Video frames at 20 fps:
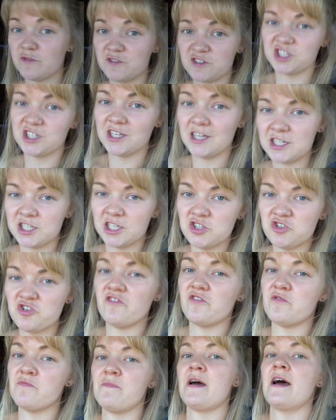we've just actually
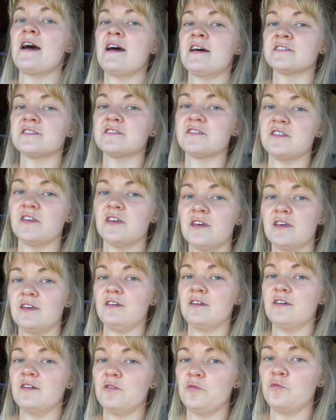driven past
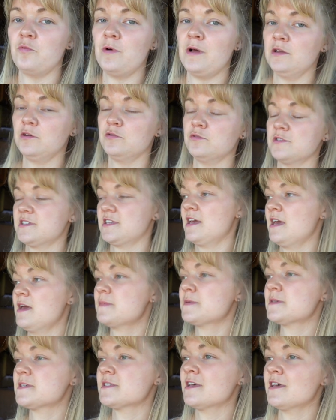the Whaligoe
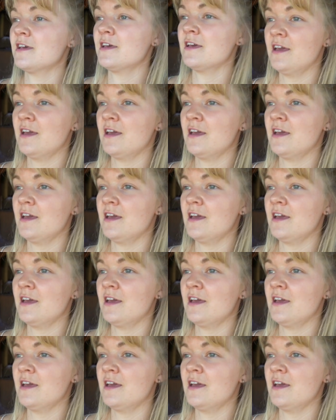Steps.